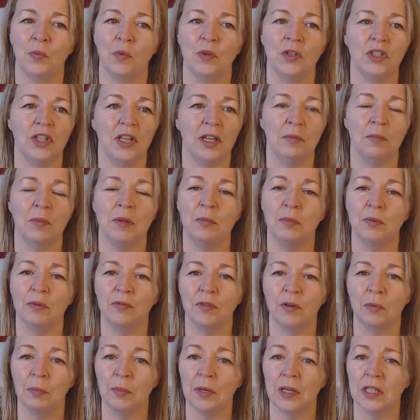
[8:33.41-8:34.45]
we train people
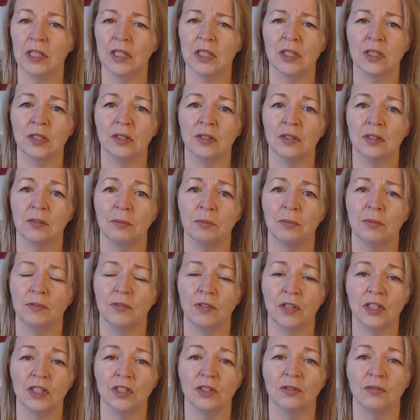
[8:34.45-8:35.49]
for personal and
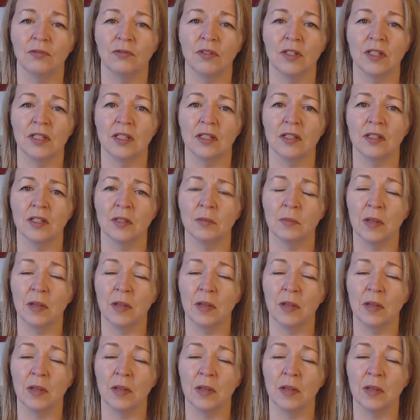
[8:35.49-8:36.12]
professional reasons.